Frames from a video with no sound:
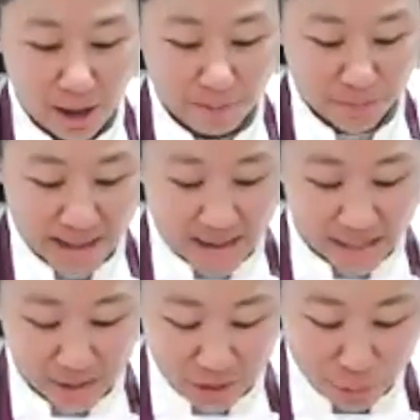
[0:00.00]

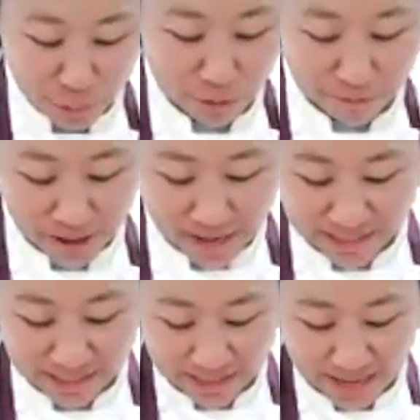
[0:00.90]
And you will
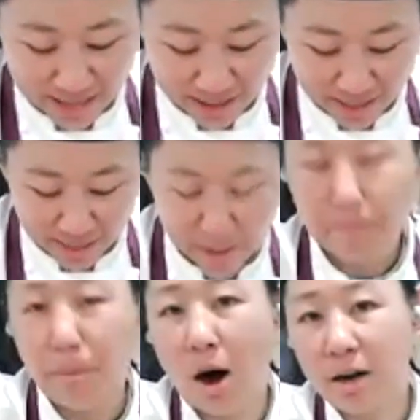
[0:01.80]
find that the
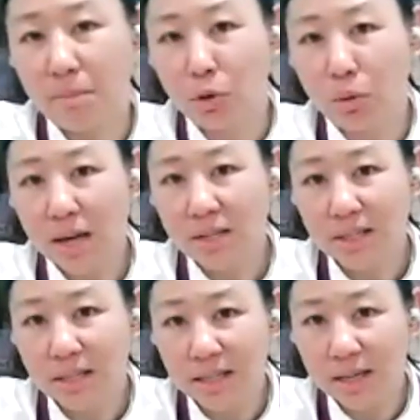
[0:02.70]
bottom
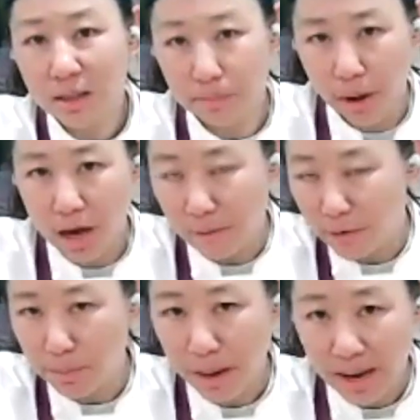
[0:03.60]
crust, the bottom
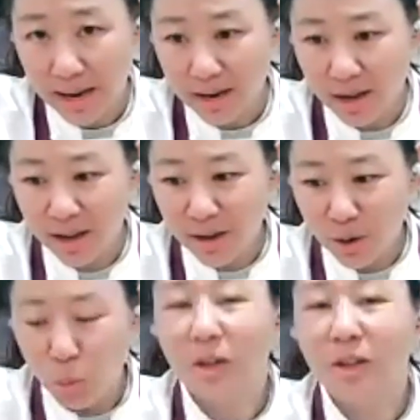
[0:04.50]
of your pie,
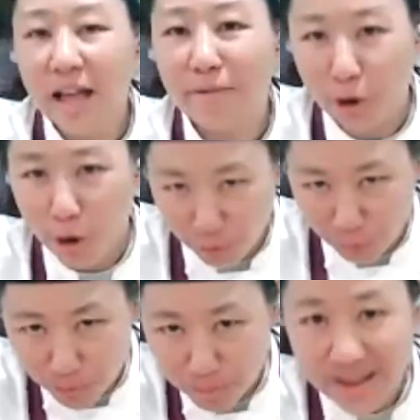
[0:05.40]
will never
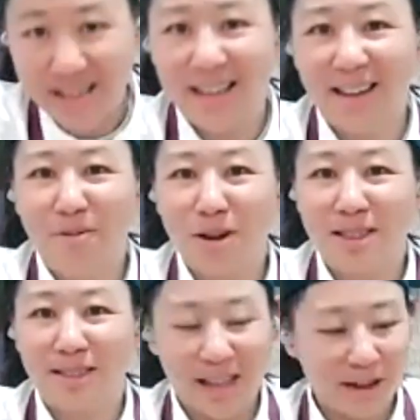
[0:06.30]
overbake
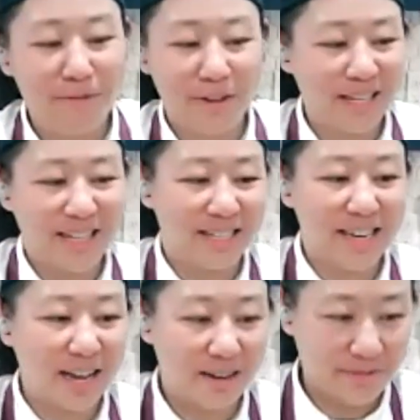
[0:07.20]
with like filling
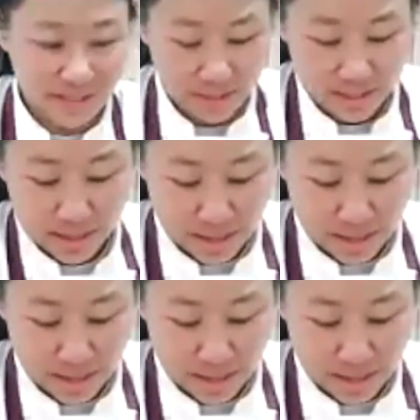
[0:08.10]
inside of it.